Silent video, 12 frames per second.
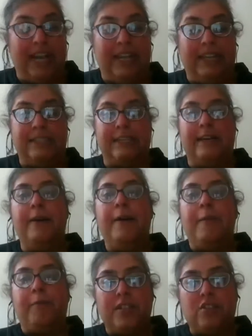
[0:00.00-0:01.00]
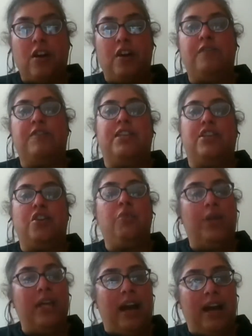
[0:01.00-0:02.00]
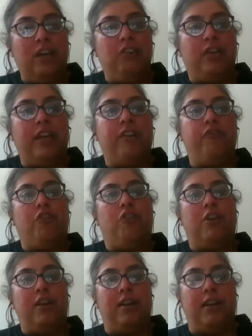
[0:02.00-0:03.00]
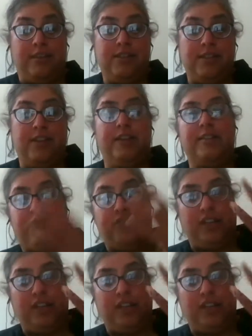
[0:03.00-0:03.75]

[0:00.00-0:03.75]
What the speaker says: And this conversation, we are looking for another series.